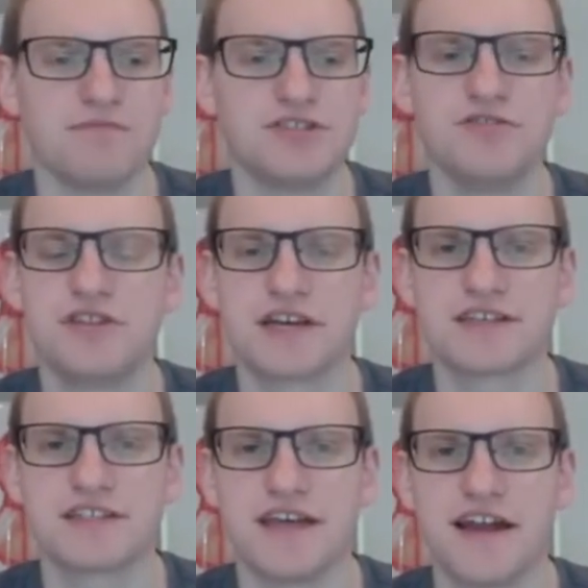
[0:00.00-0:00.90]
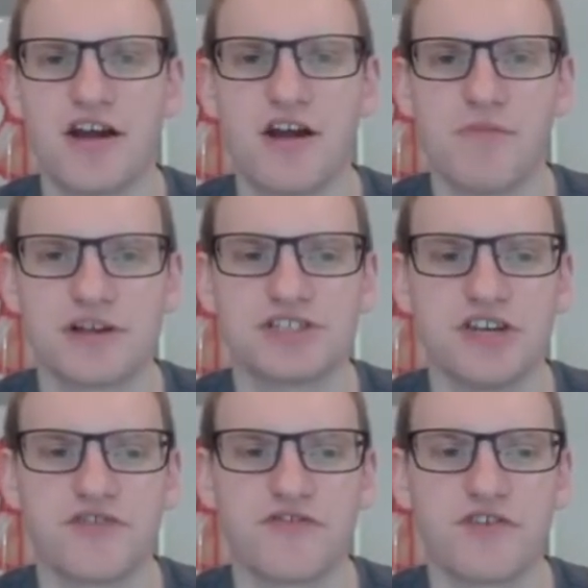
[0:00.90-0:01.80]
2 things that are much
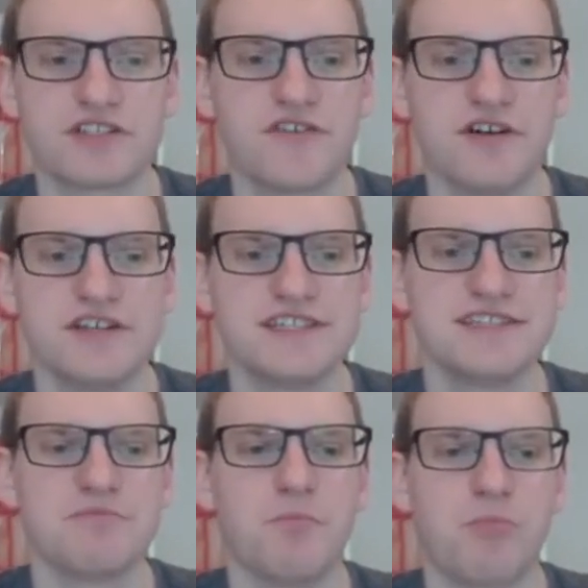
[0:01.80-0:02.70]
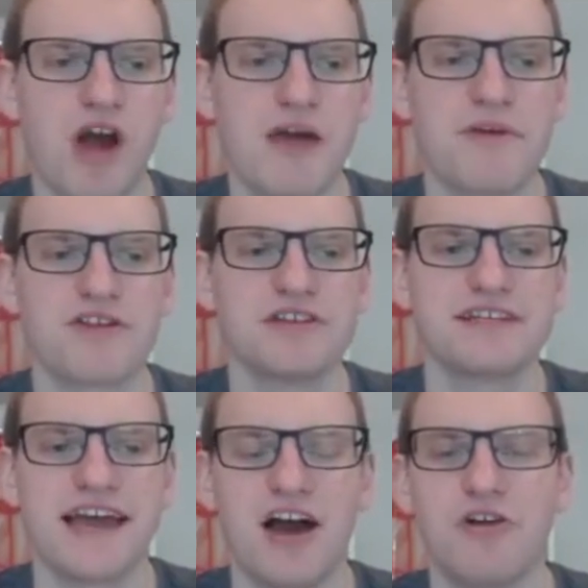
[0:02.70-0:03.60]
different. First of all, he's primarily in
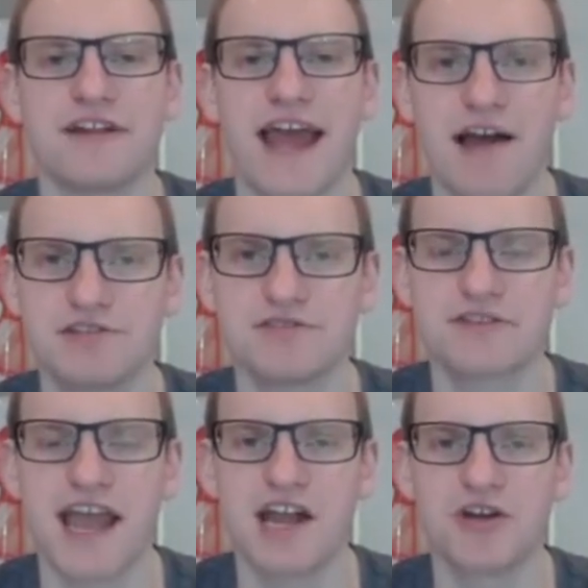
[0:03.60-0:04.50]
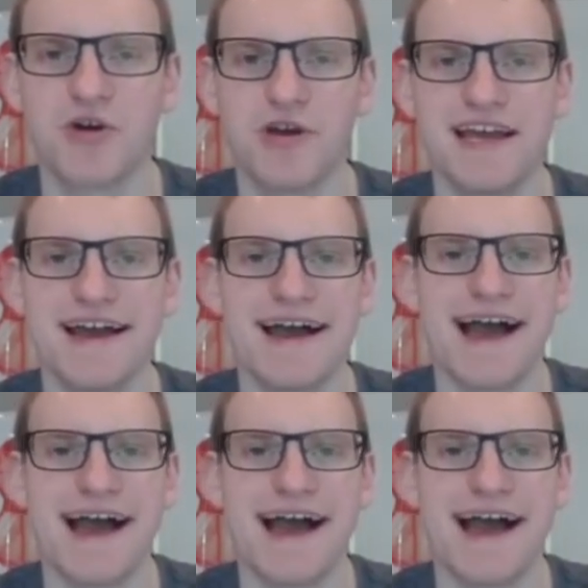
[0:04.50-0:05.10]
the health and household category.